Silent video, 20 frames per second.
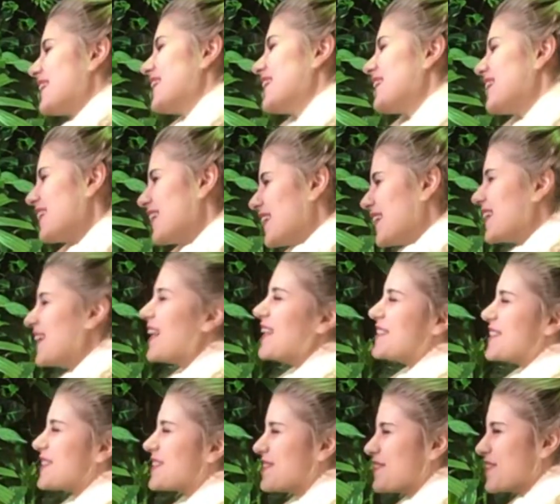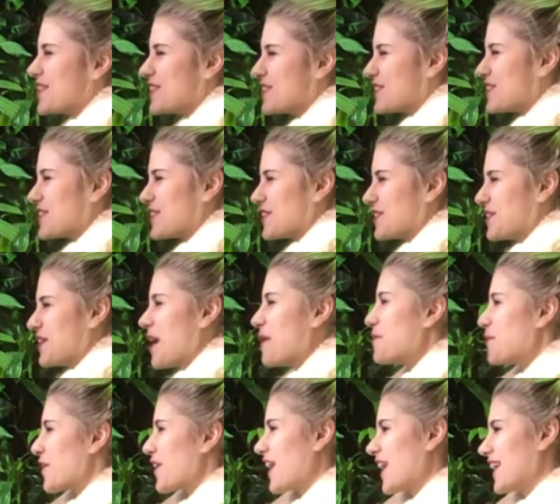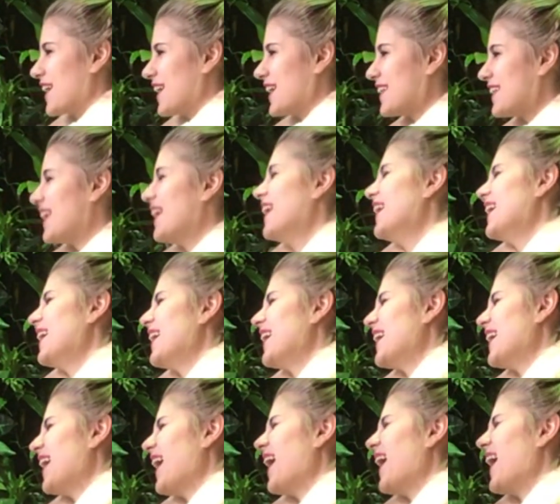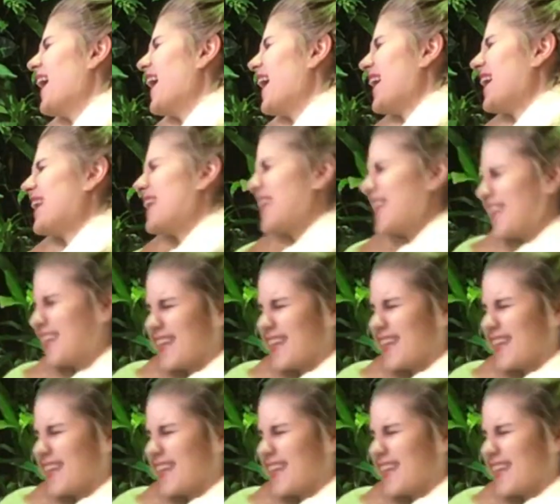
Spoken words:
our external relationships, to our careers. We can